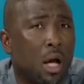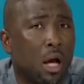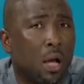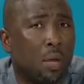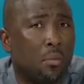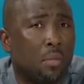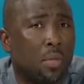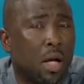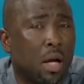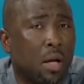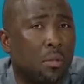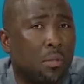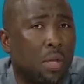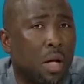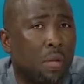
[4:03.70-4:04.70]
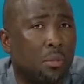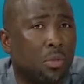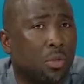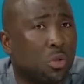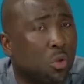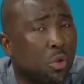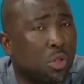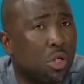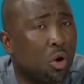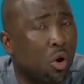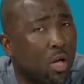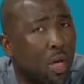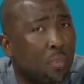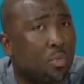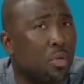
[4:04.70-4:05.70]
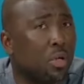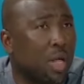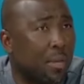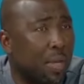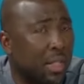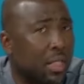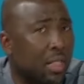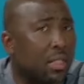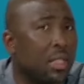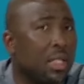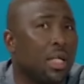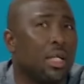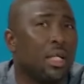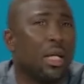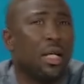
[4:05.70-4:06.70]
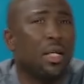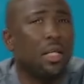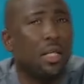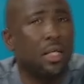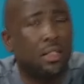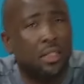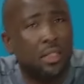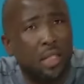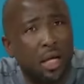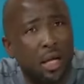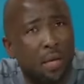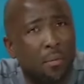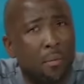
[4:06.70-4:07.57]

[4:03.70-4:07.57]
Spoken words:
So the other program, as I say again, is